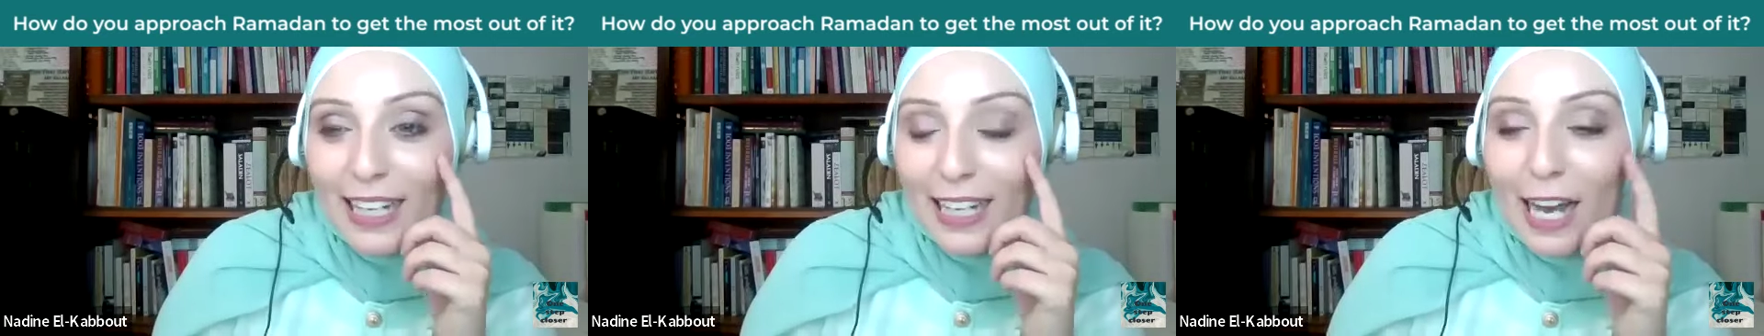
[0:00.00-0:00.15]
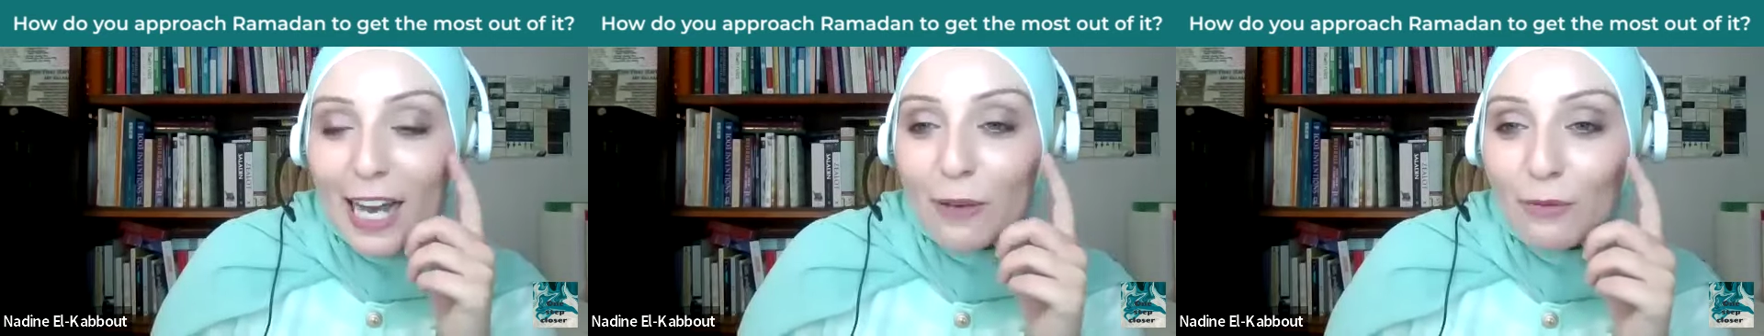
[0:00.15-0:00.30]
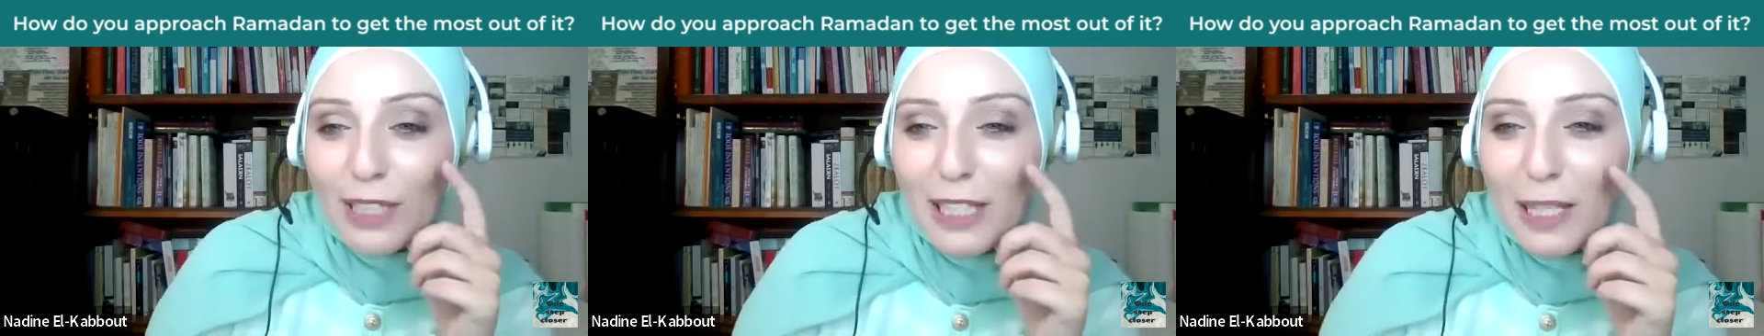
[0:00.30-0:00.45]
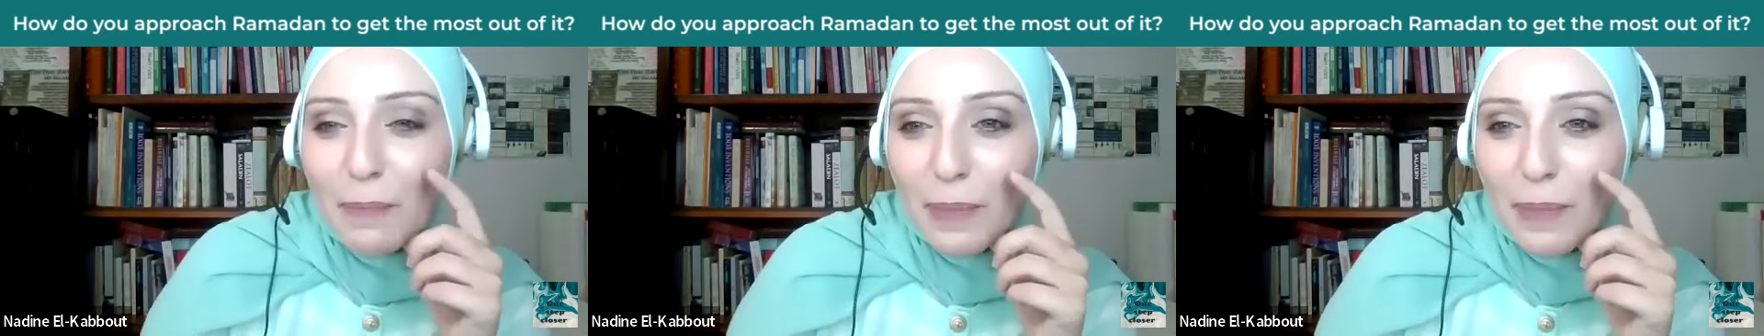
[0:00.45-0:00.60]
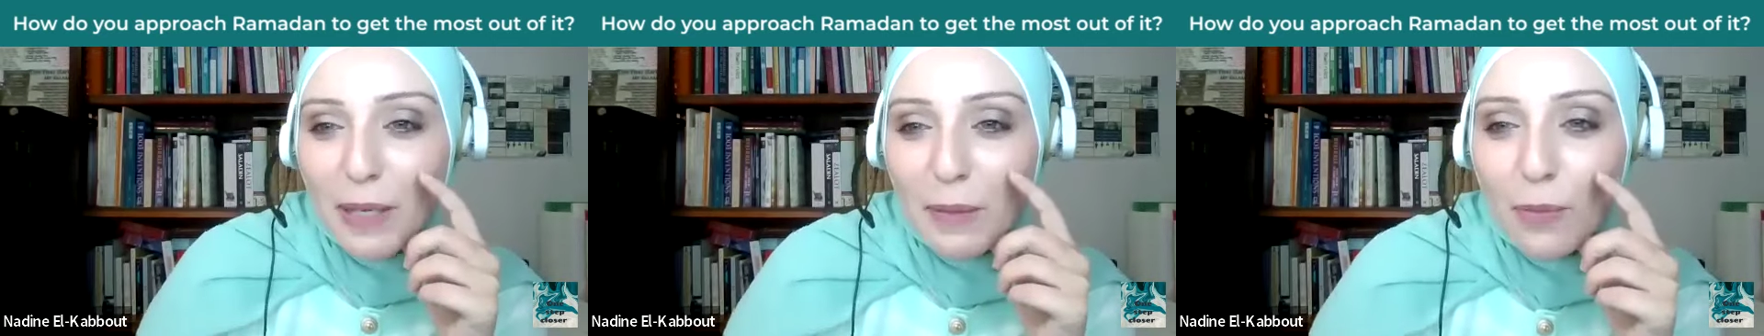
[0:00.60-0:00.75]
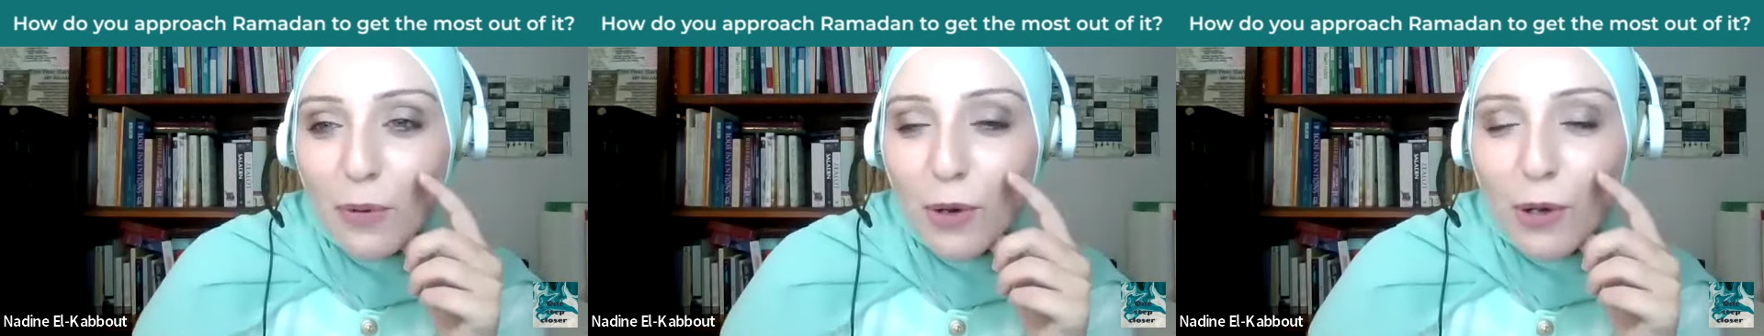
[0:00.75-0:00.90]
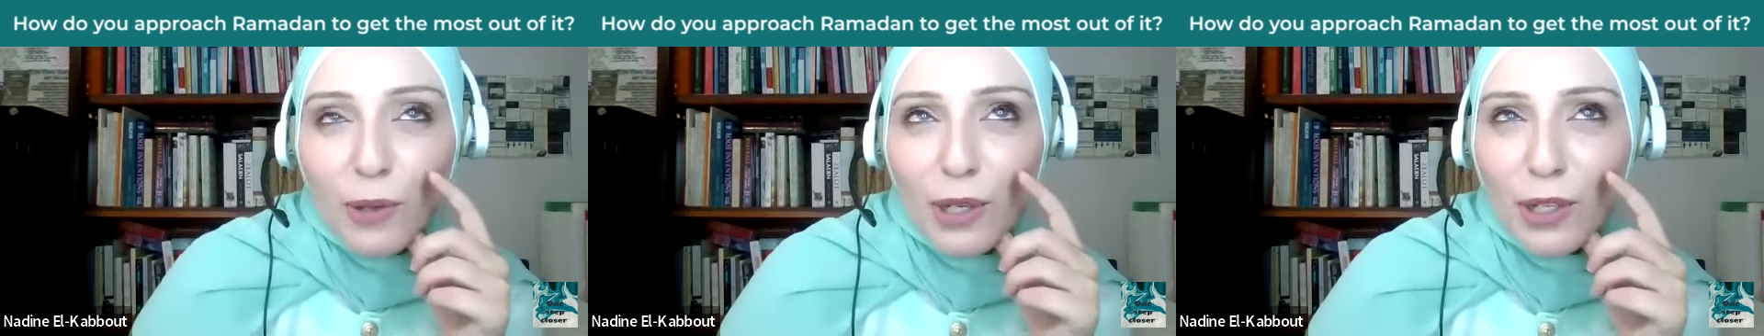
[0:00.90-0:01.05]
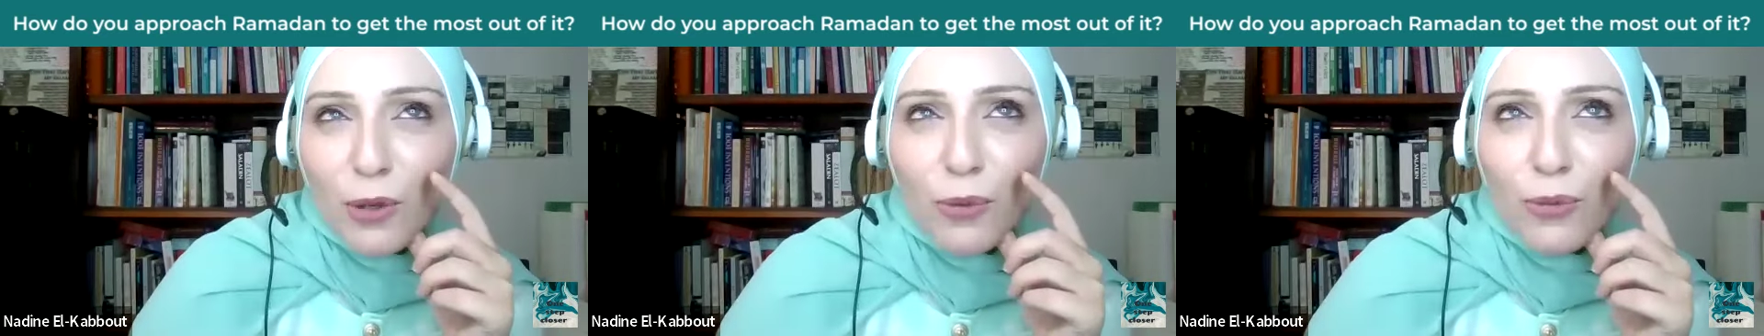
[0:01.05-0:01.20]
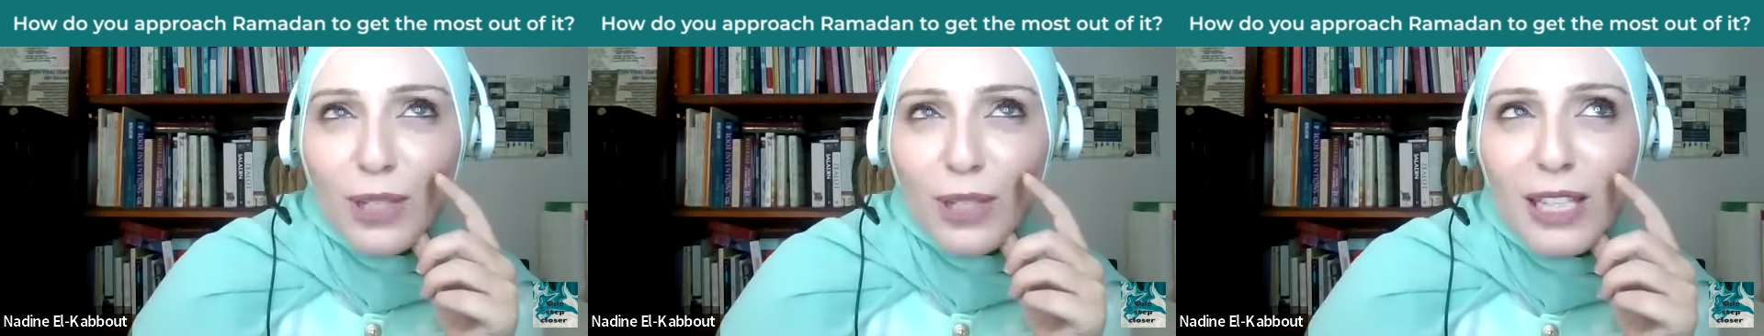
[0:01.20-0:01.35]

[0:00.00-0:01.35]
I can't really pinpoint one or